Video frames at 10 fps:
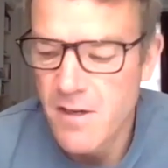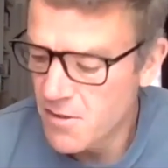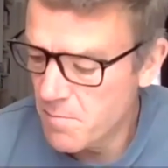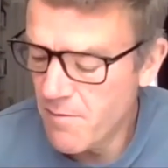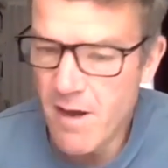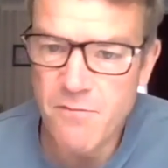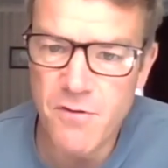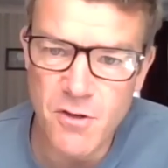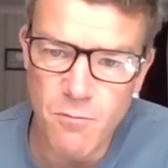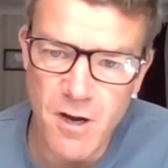It's been around for
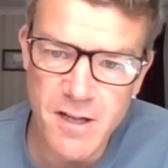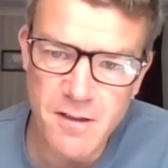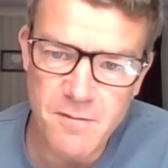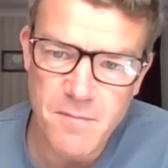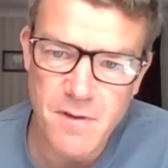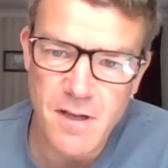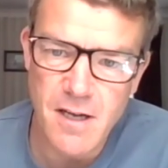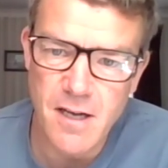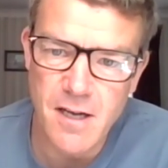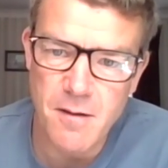a good while.
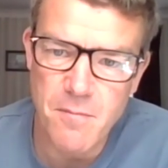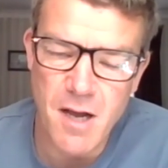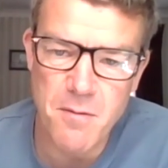Um,